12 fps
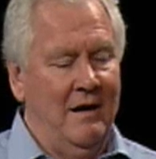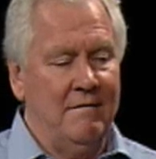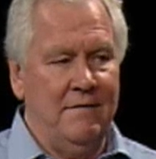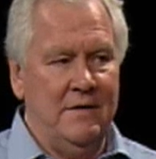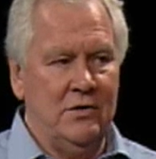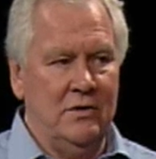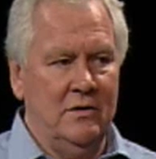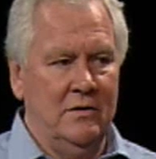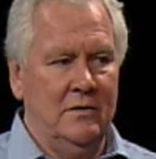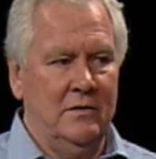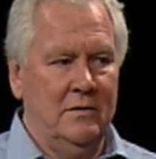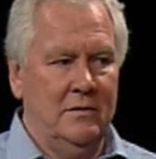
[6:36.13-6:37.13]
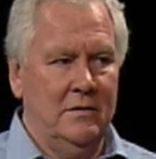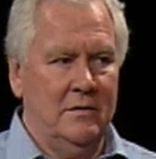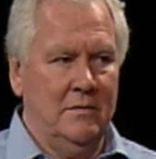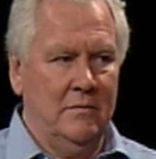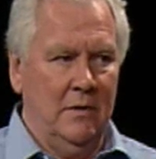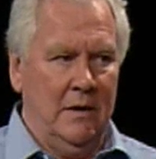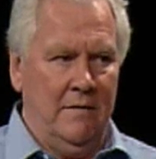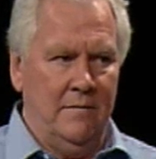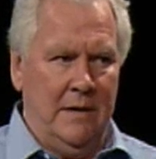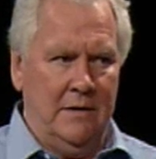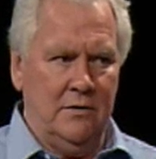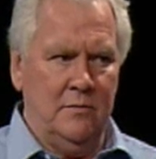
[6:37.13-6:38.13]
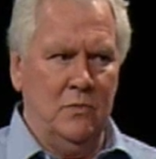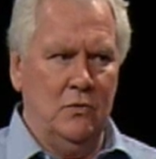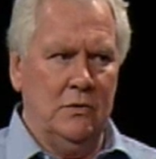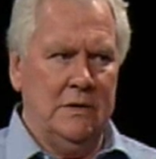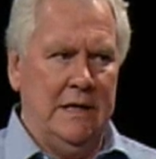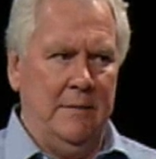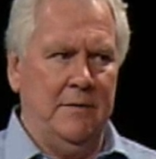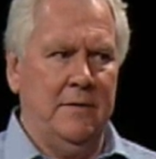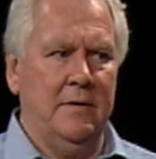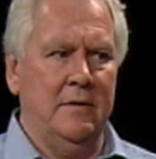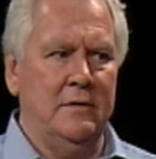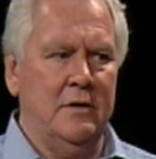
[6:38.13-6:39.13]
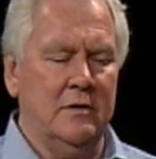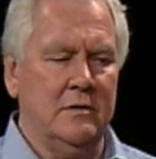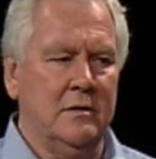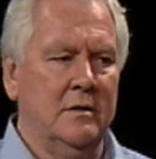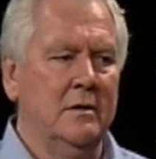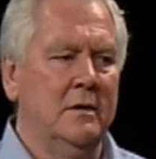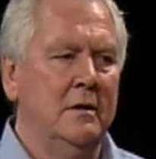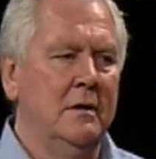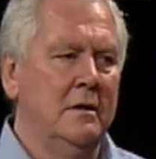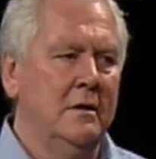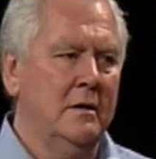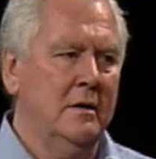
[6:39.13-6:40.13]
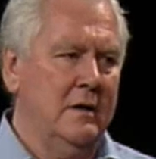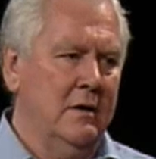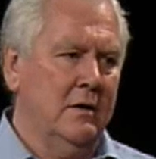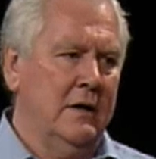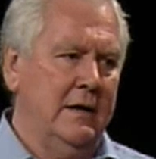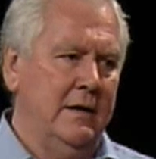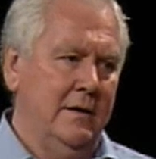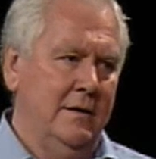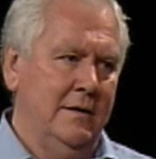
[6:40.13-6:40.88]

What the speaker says: Our vision will have much more depth than just the eye.